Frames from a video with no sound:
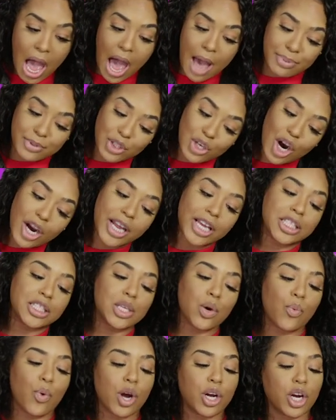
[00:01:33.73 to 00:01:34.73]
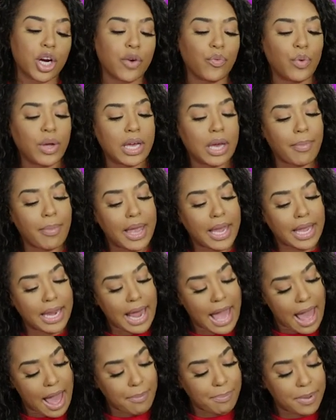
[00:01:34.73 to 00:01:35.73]
I'm starting to wonder if we can make it
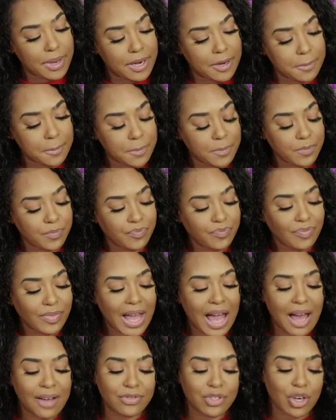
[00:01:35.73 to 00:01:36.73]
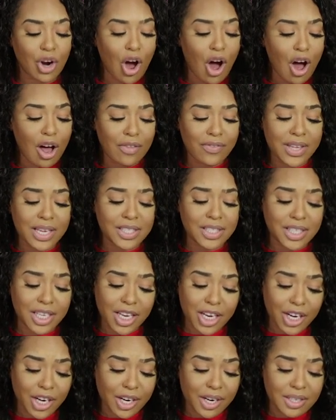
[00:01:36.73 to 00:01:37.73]
happen. After all these
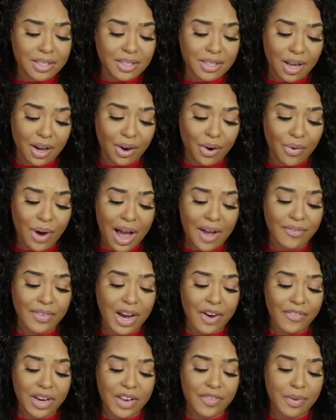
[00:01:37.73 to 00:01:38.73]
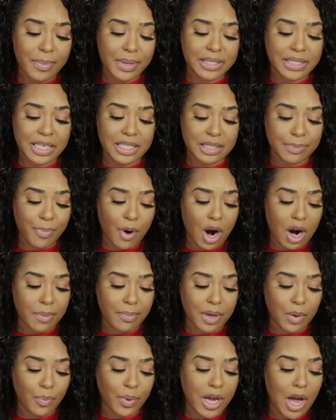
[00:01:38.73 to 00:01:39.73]
years, though, I've never even been to his
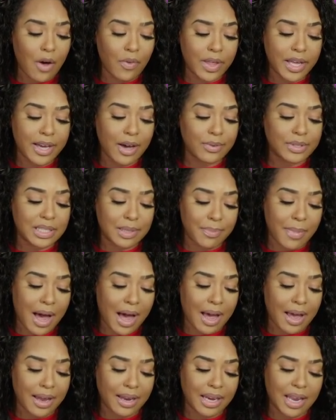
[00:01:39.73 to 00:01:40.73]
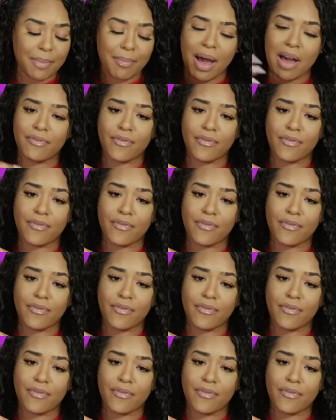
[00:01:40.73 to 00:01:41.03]
apartment. We only go to mine. Am I